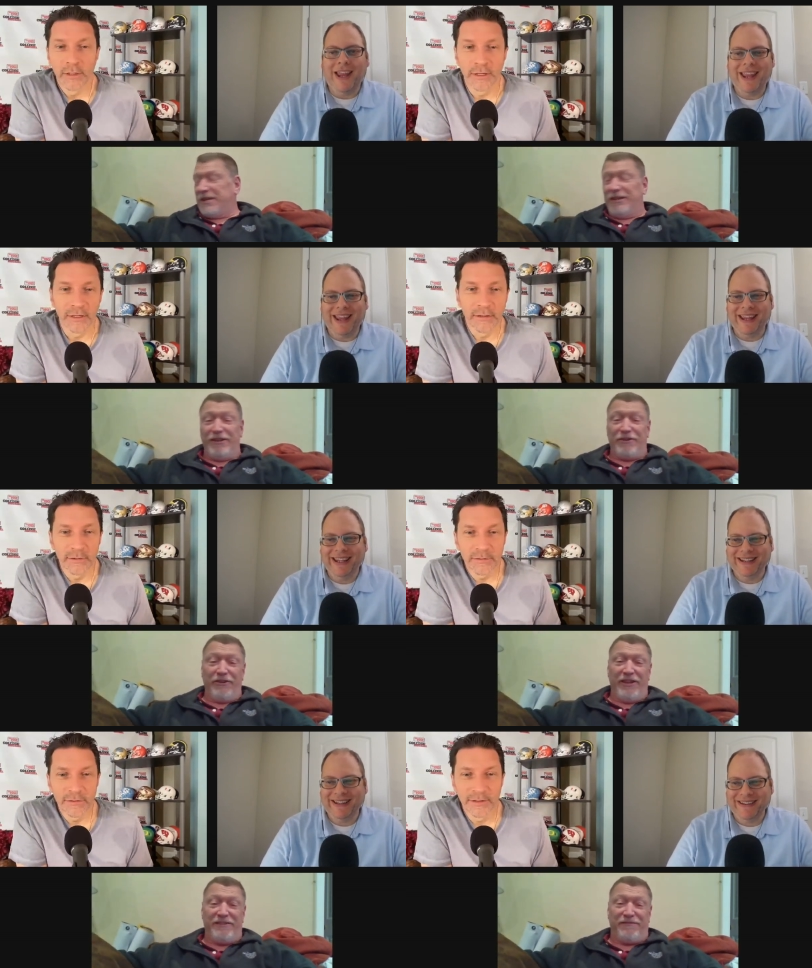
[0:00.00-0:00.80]

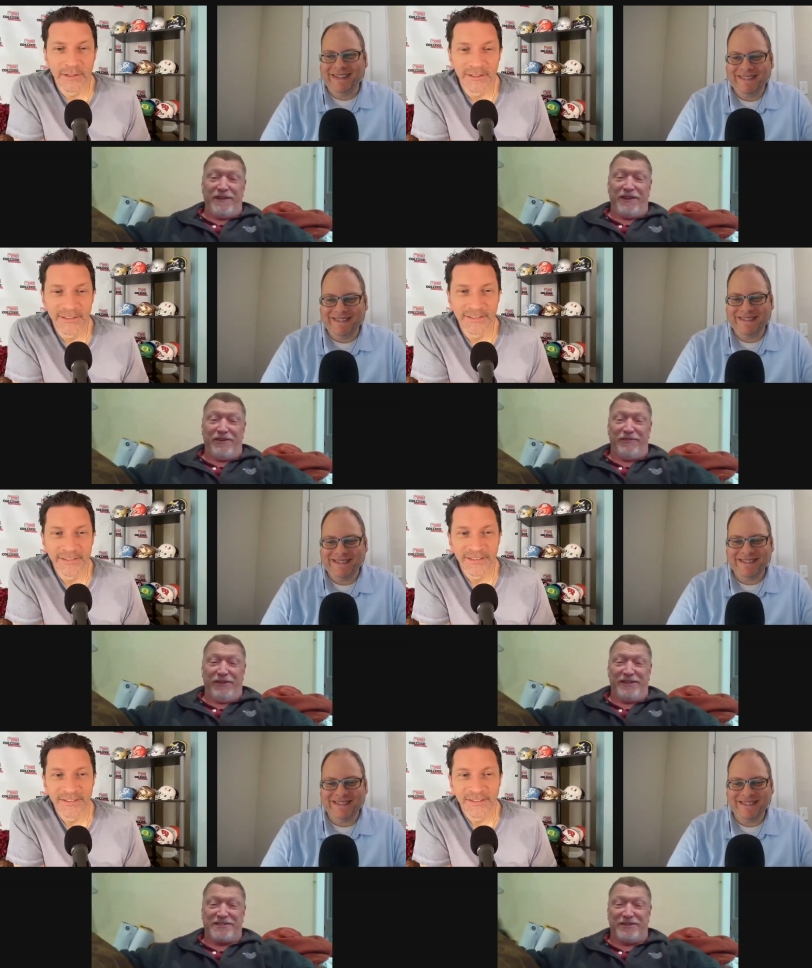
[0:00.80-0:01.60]
Speaker 1: Literally and
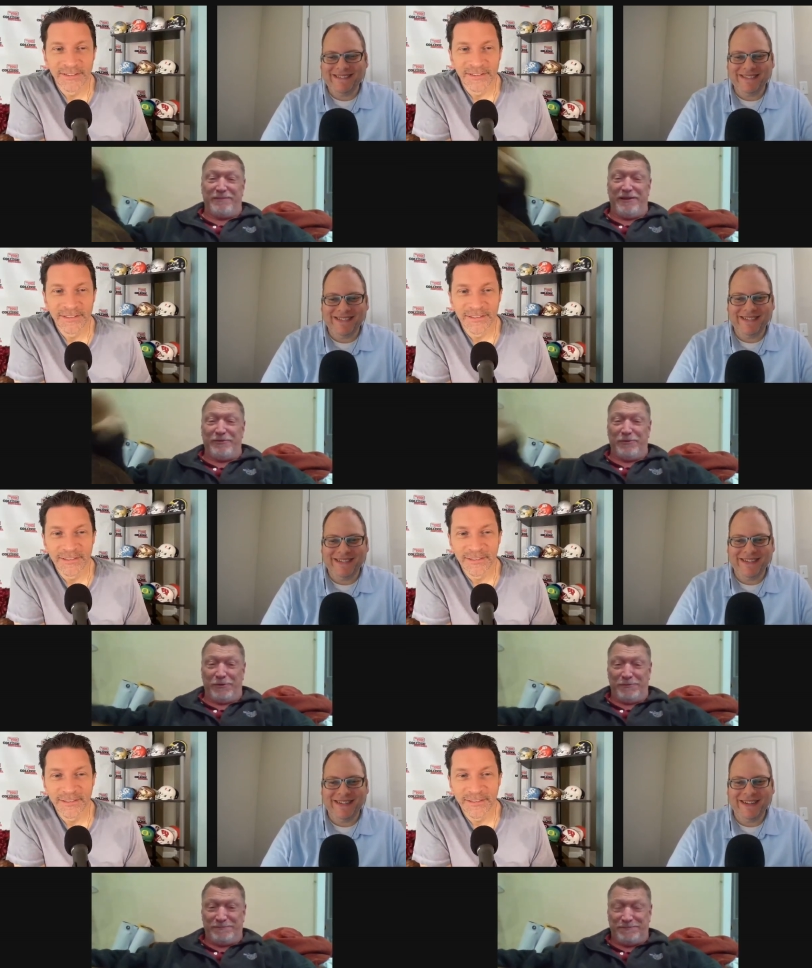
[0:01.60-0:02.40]
figuratively, it's going to be
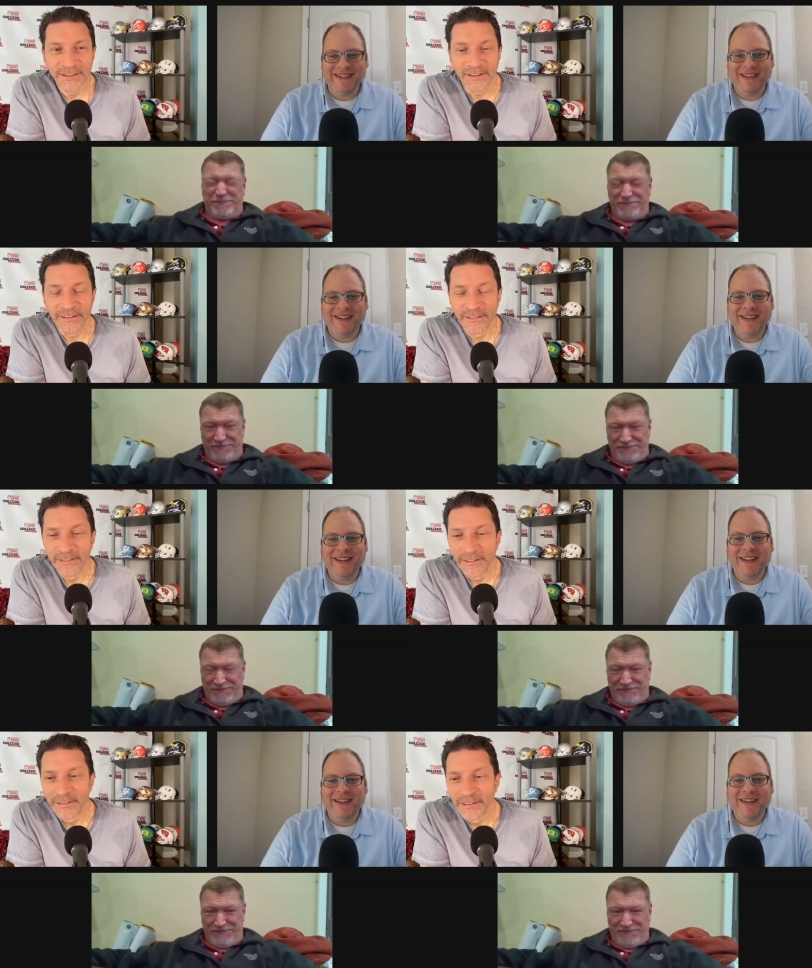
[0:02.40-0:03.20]
cool. Yeah.
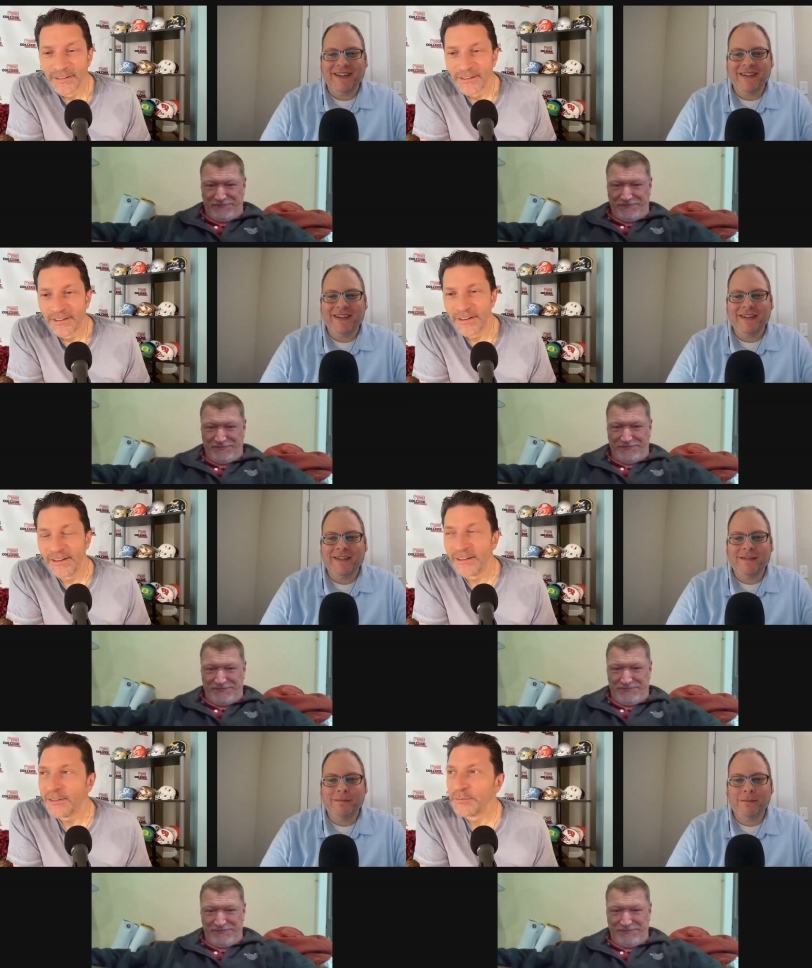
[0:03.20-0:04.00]
Uh,
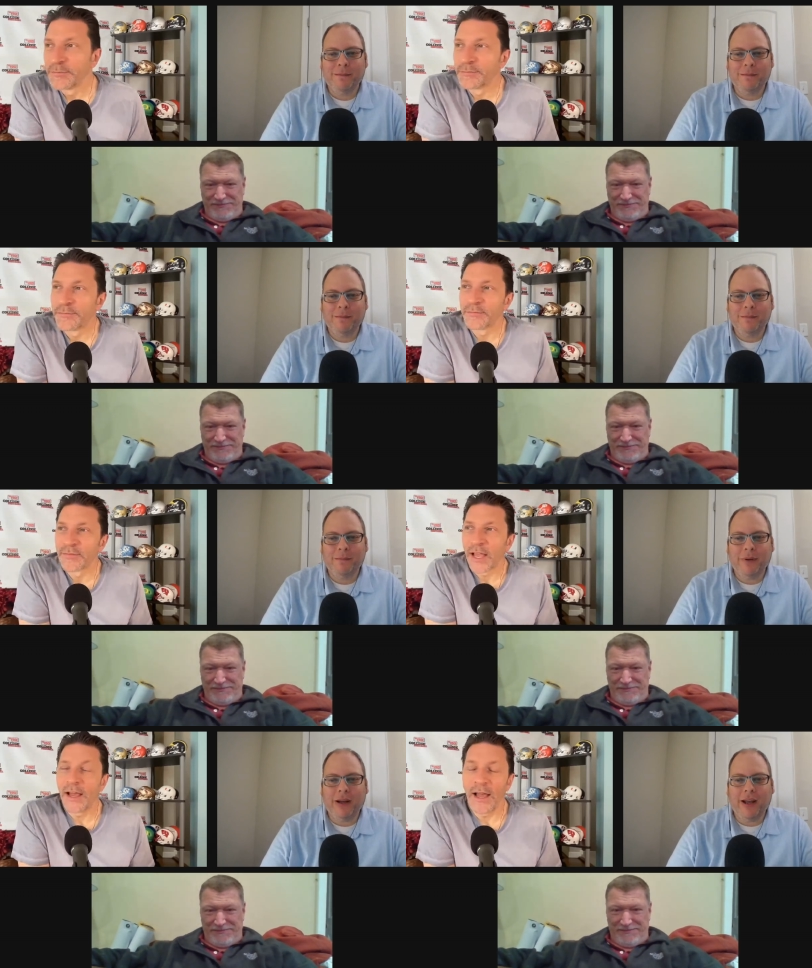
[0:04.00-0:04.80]

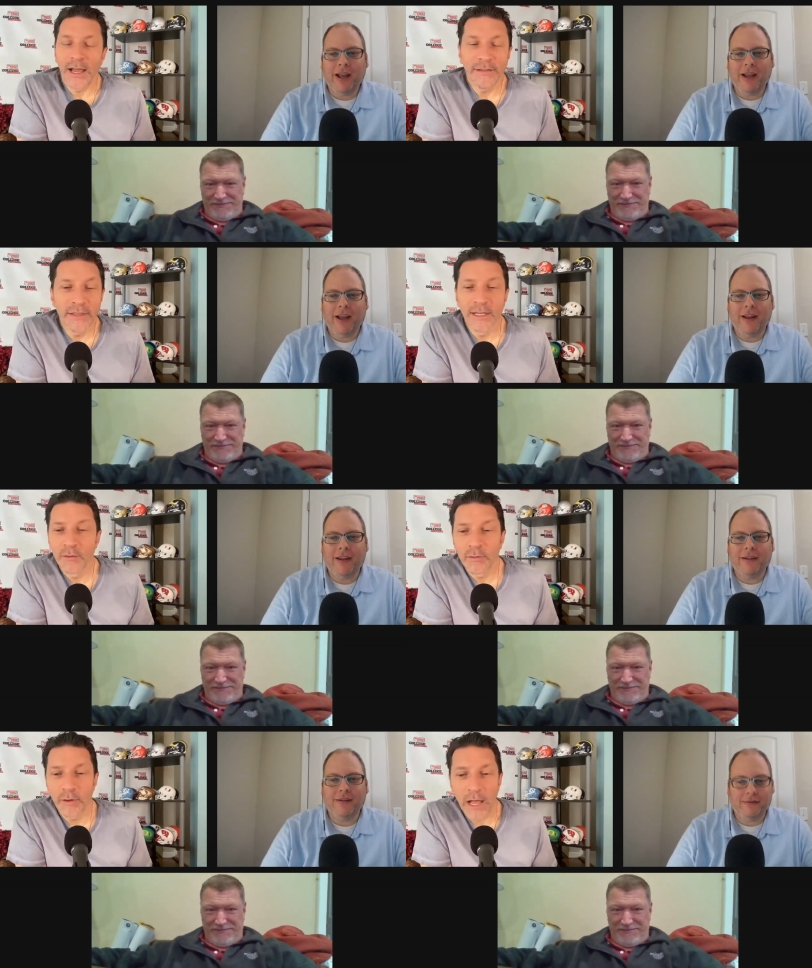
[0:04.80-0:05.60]
Speaker 2: but uh, I think
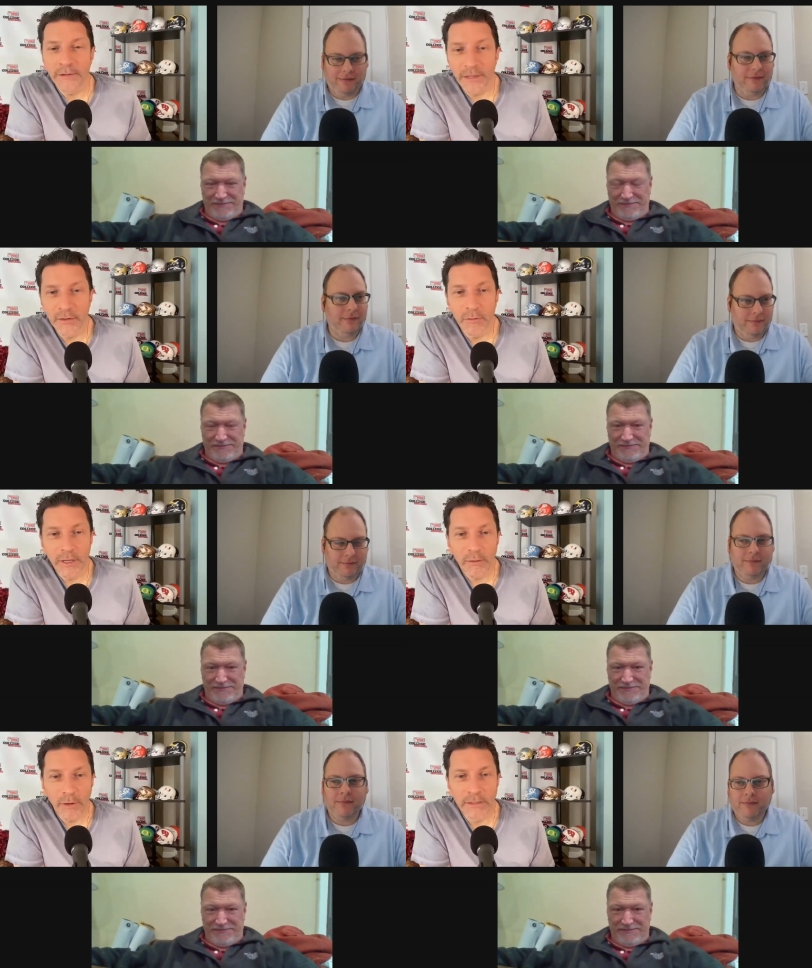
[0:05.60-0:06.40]
I think we're
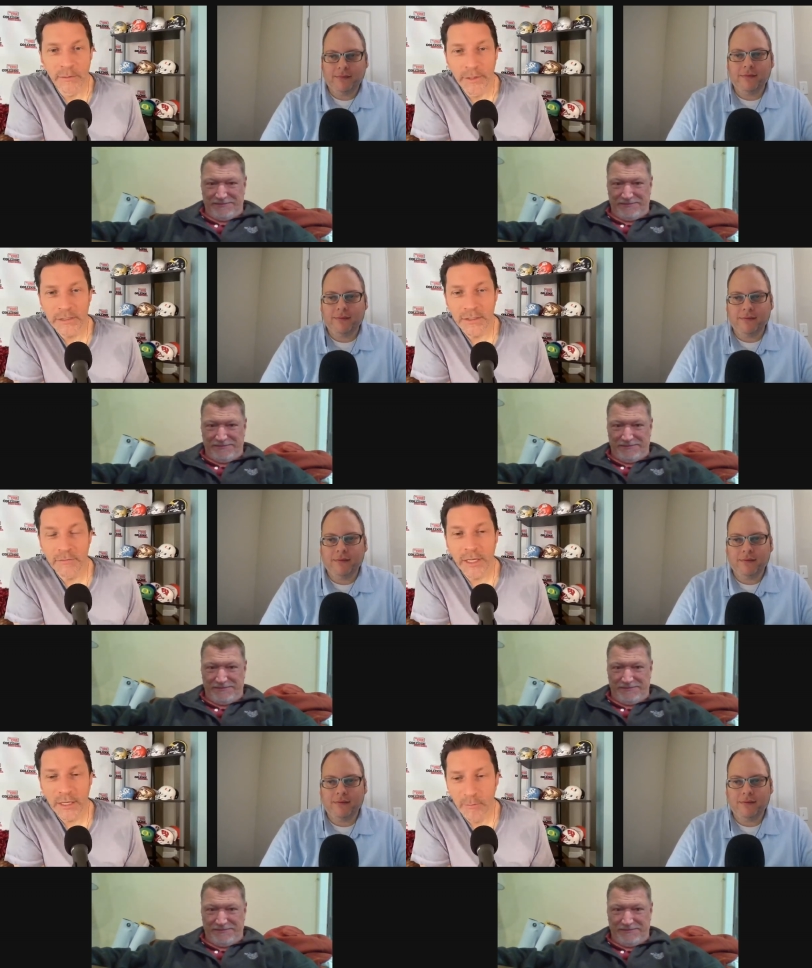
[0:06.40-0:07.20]
in the midst
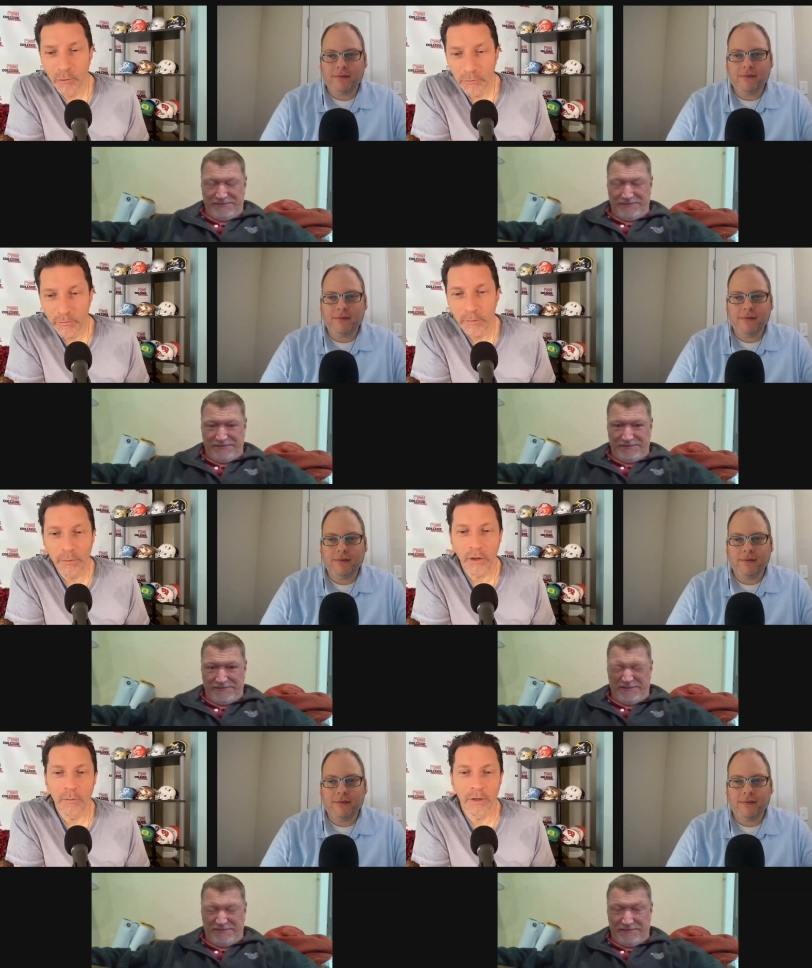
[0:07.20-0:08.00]
of getting more
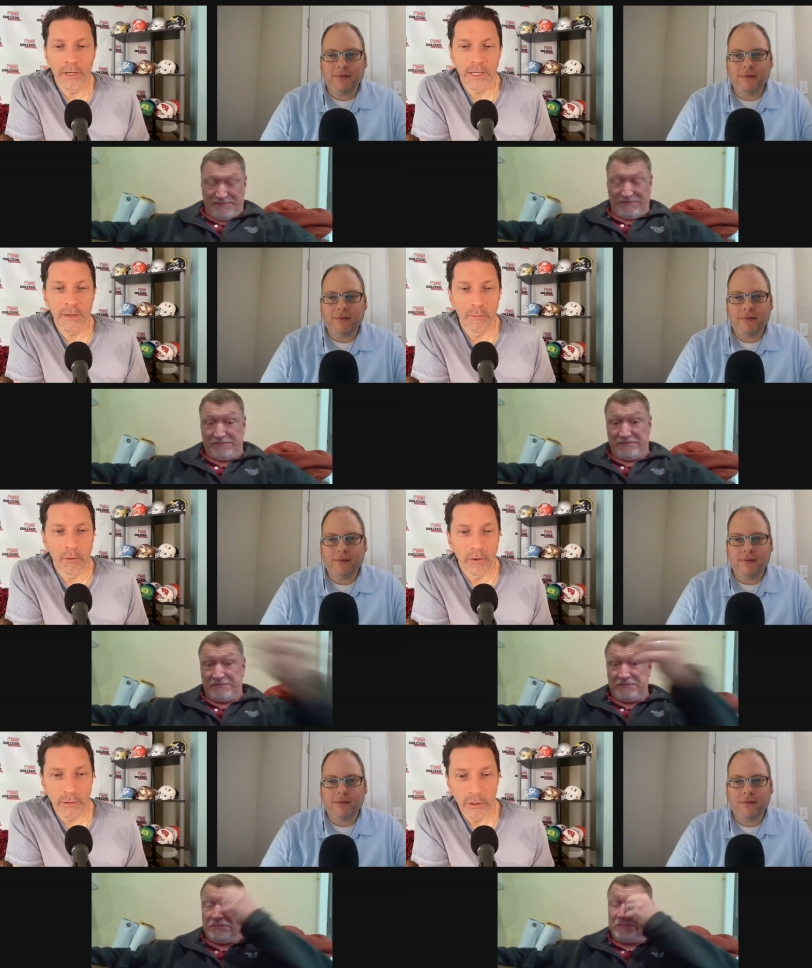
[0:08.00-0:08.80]
football. We're going to get
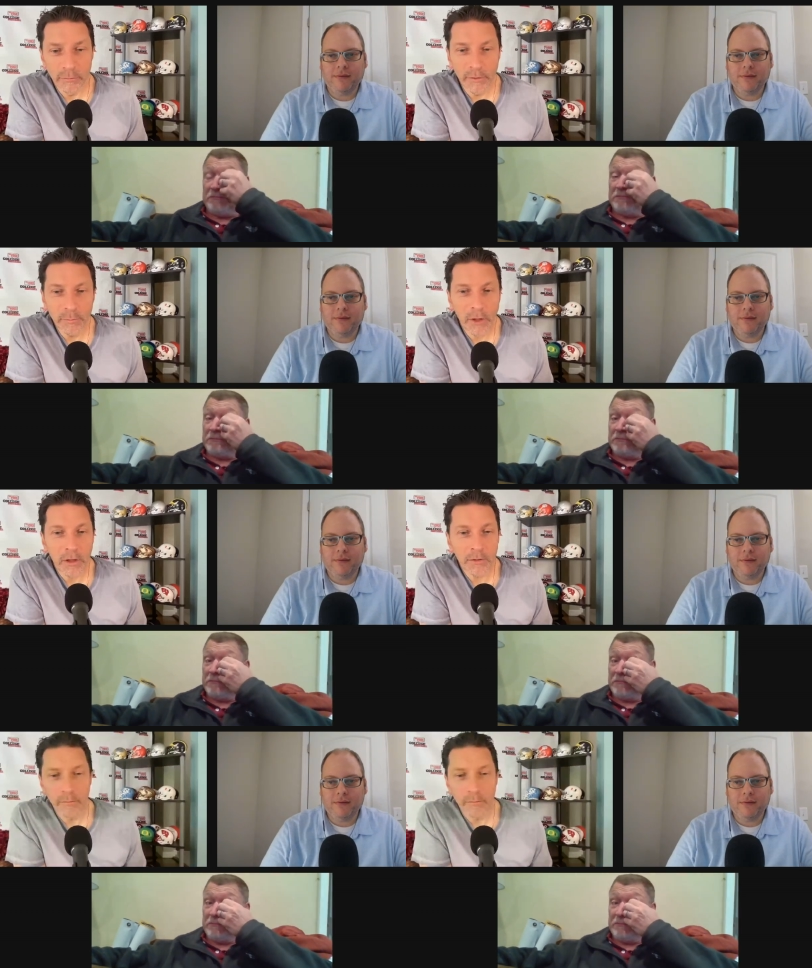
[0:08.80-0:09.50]
more good football,